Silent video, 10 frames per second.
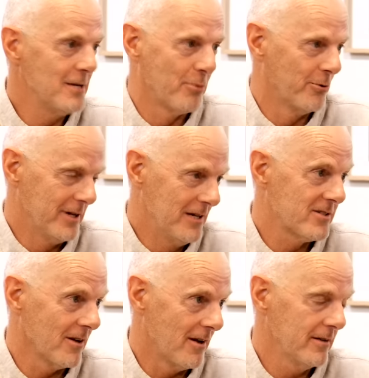important
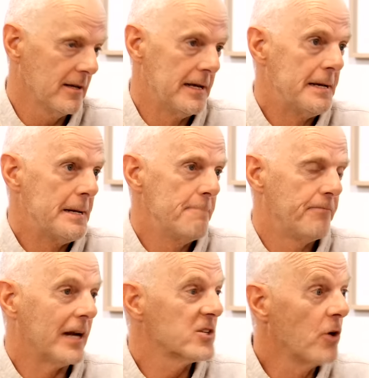insight mm-hmm.
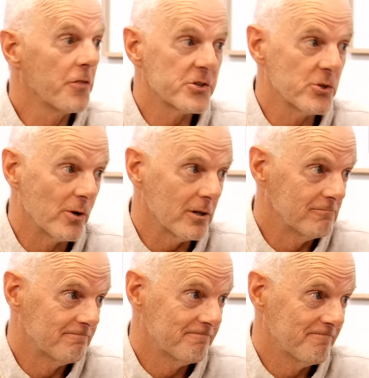that it's not the soil.
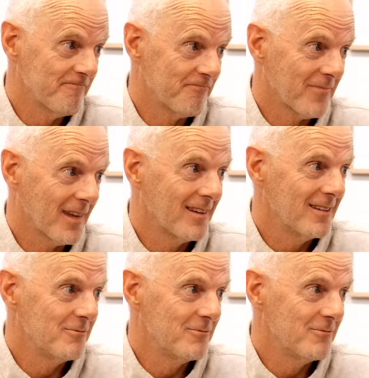Right, yes.